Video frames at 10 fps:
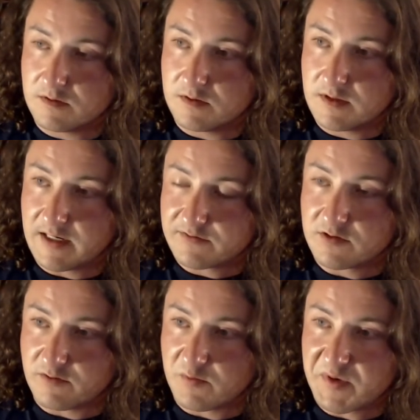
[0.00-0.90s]
after they
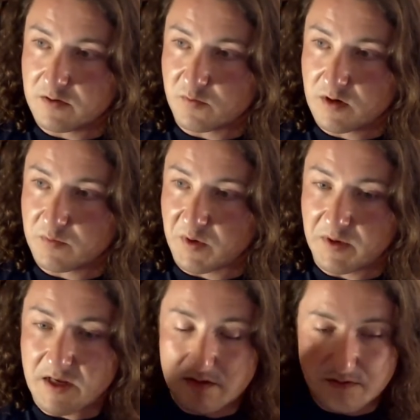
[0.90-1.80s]
repair the water pump.
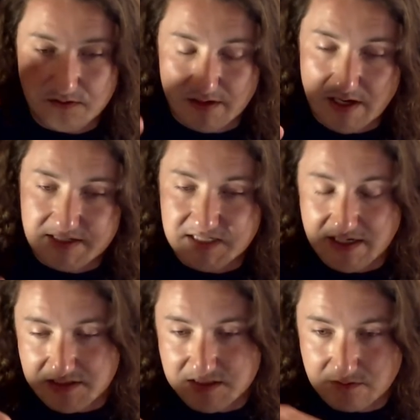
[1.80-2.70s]
The guy
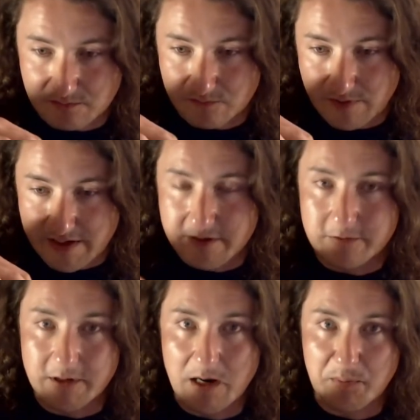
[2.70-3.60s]
takes the radiator
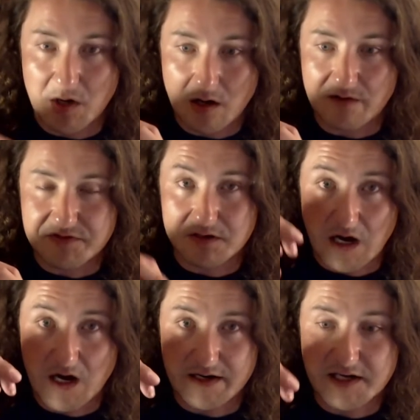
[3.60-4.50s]
cap off the
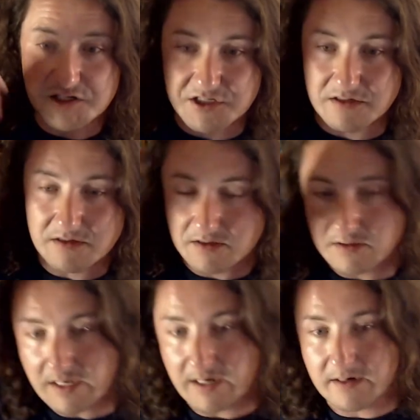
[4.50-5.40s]
hot engine
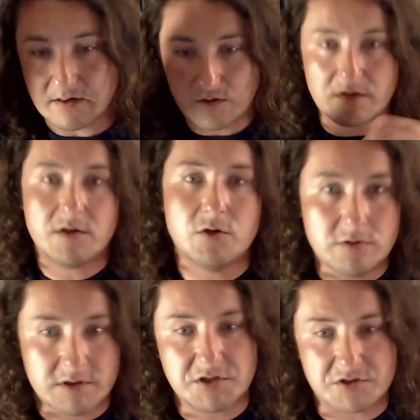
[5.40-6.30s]
and
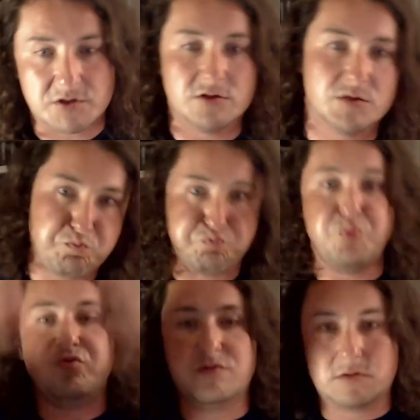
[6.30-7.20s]
coolant just goes
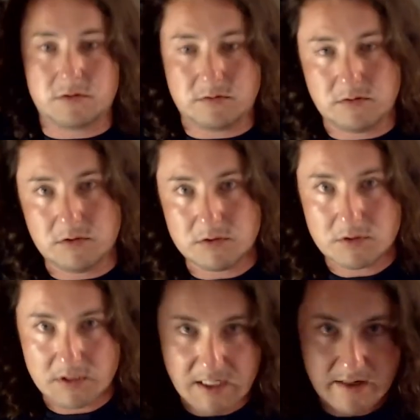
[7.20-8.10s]

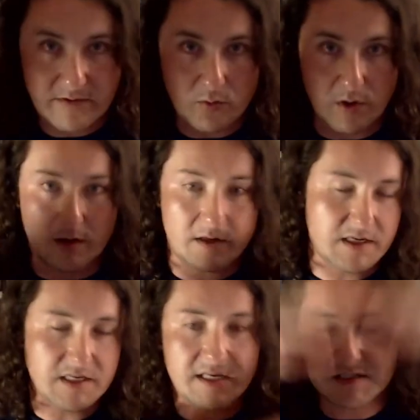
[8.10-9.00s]
everywhere.
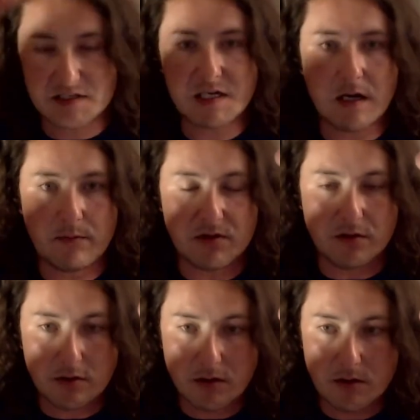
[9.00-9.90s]
It hits the top of the
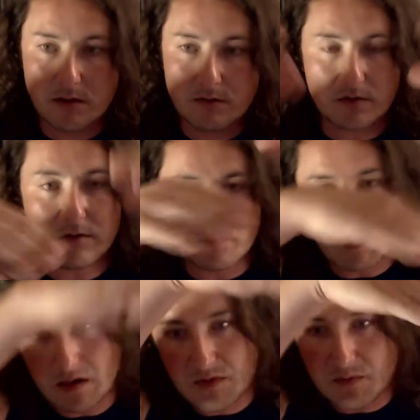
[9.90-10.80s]
hood or at the
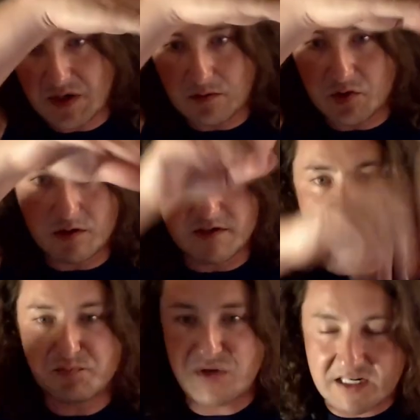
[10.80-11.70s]
bottom of the hood,
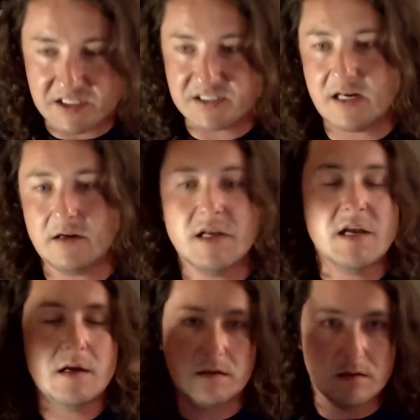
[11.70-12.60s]
splashes out.
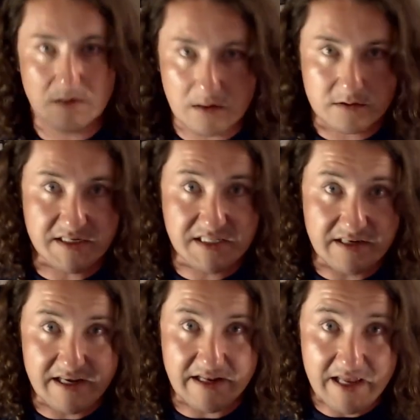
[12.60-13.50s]
Luckily it didn't
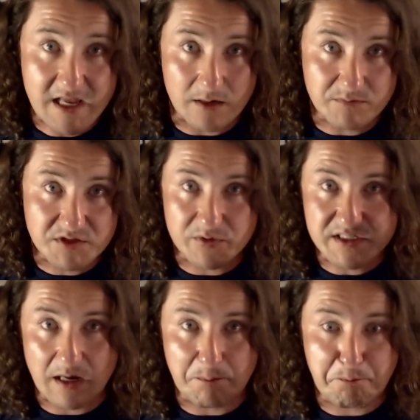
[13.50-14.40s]
hit him, so he's
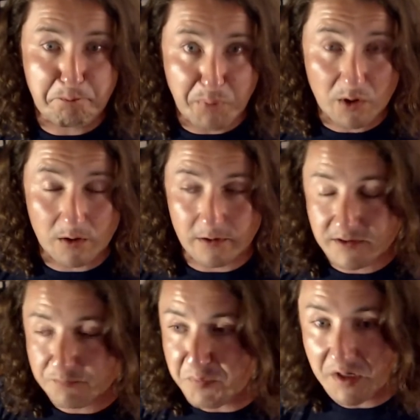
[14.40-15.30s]
not burned,
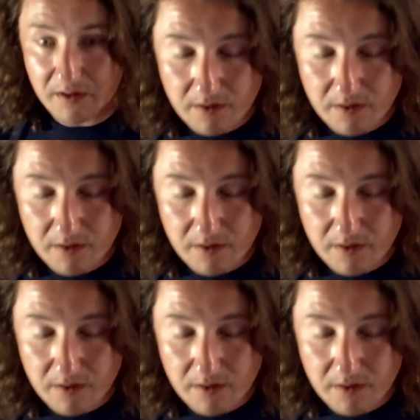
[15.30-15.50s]
but